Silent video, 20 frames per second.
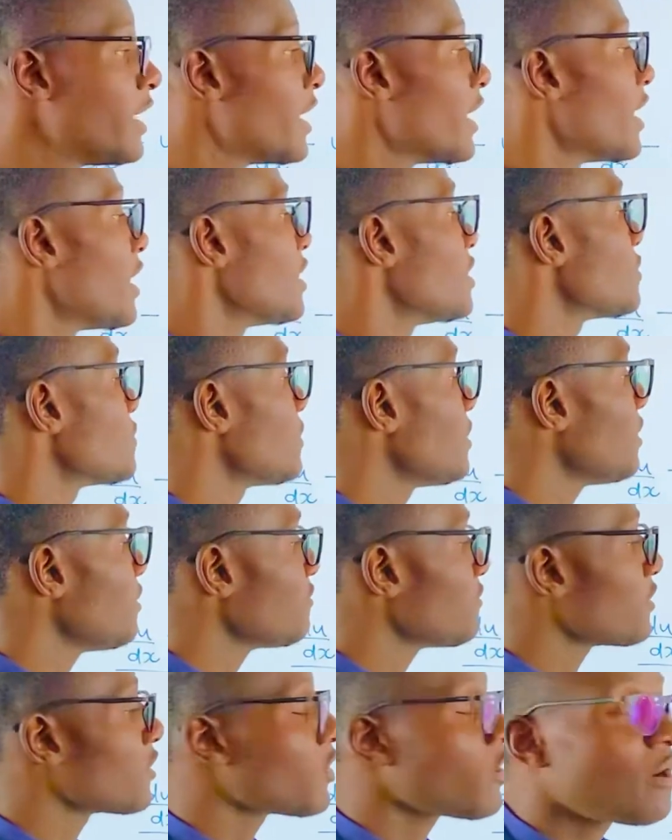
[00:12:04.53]
to leave a
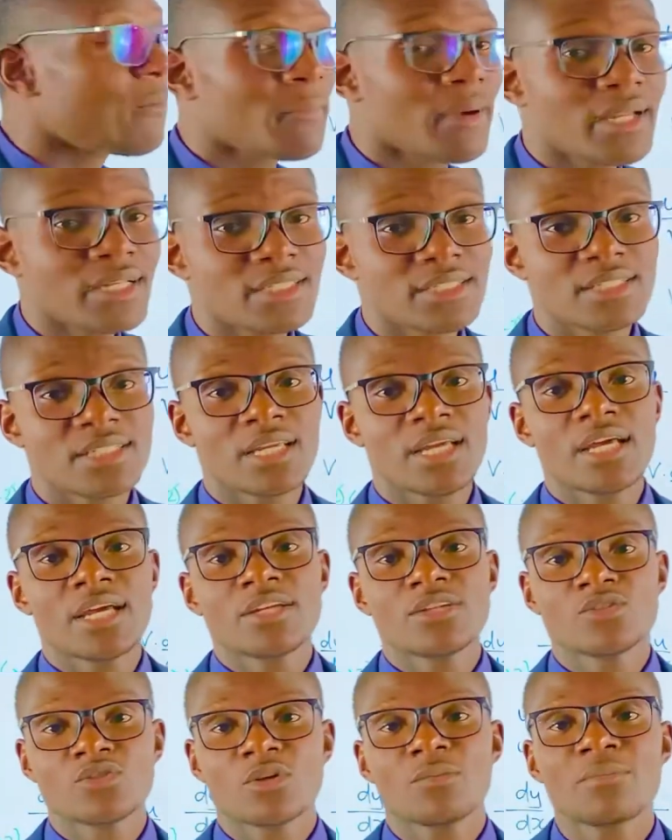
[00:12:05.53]
comment,
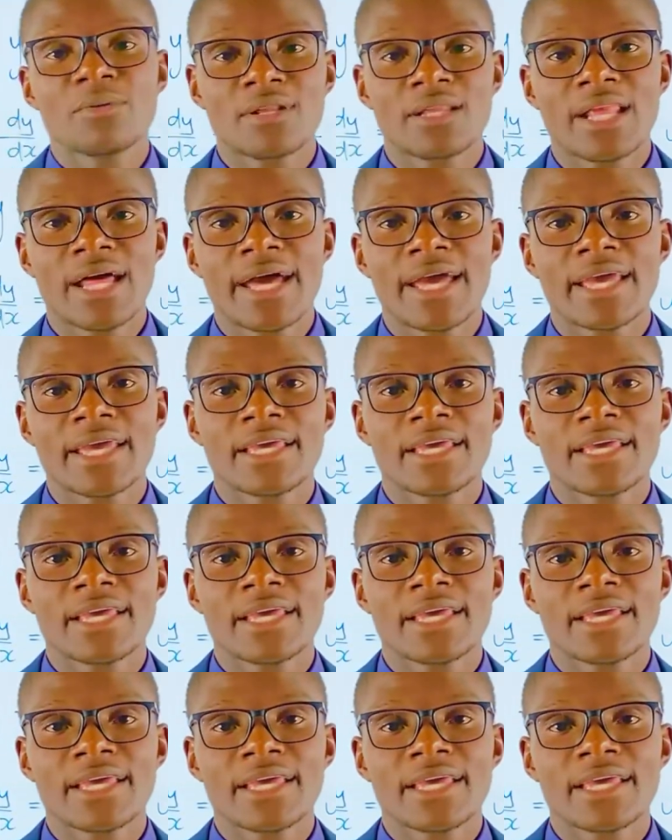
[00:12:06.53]
drop a like,